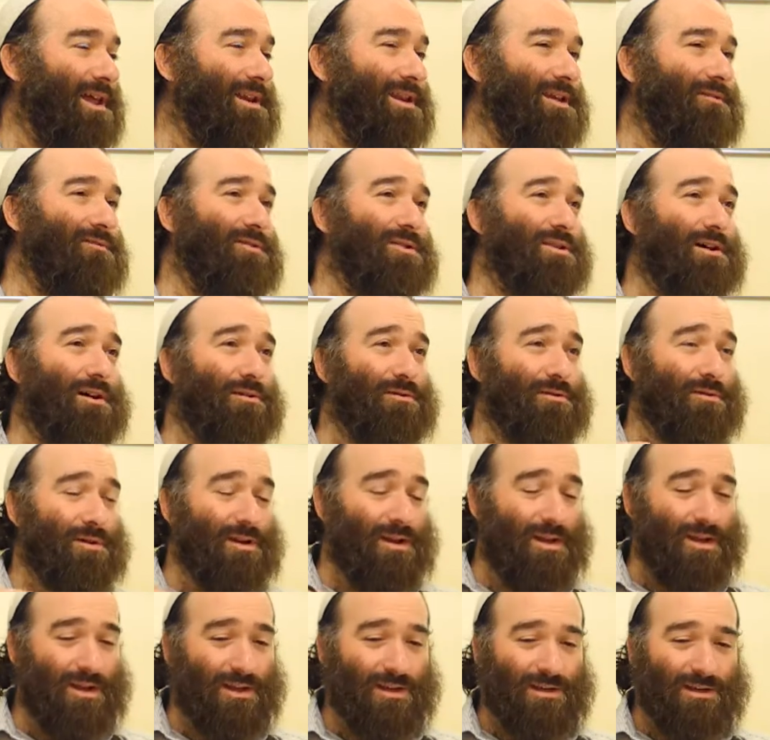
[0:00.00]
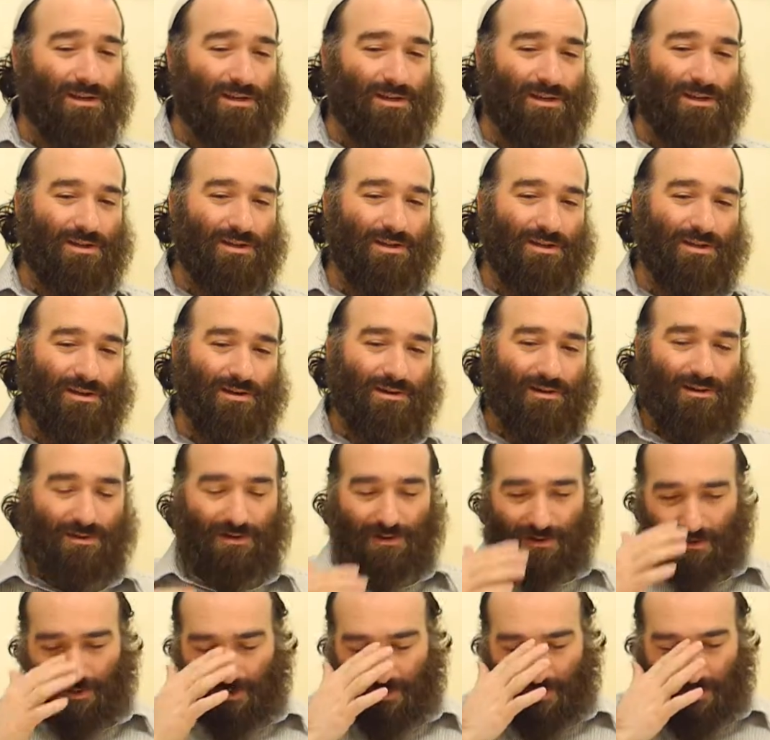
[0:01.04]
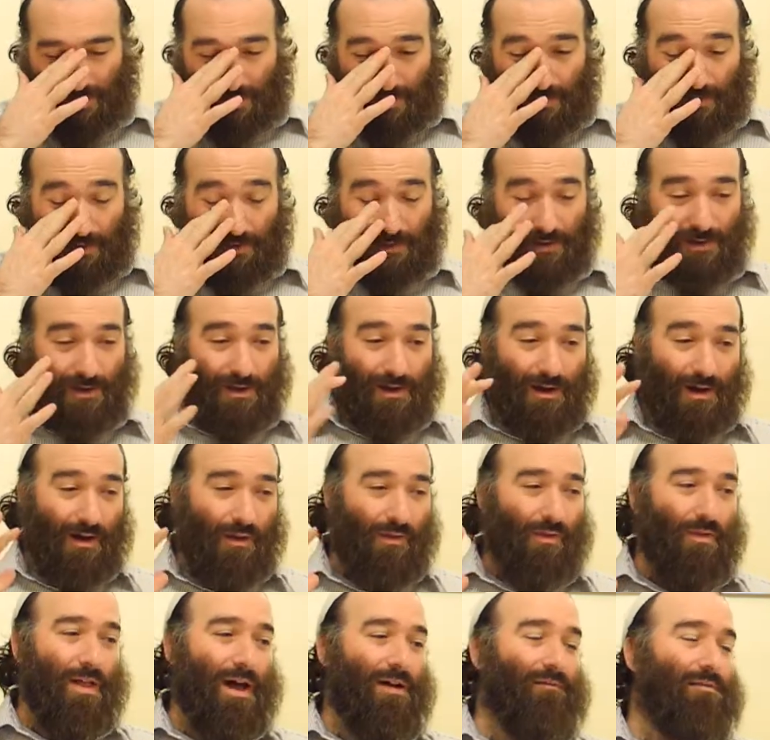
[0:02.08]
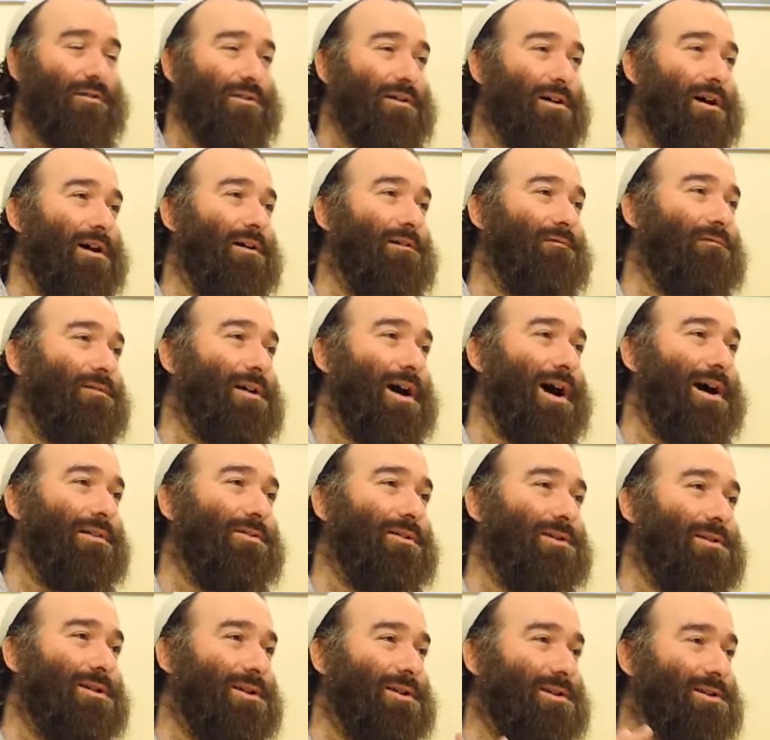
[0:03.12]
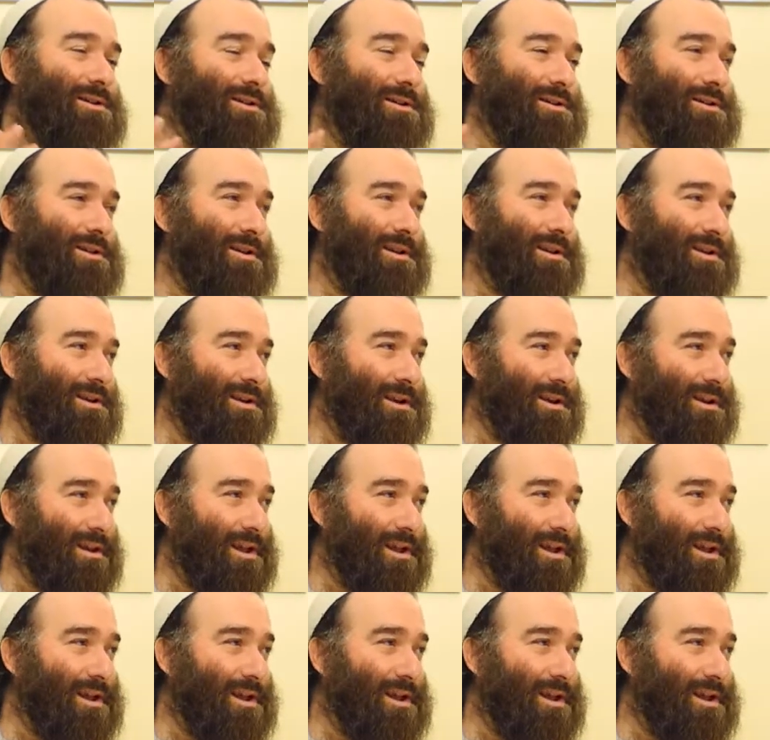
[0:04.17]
And even though there is a level of godliness in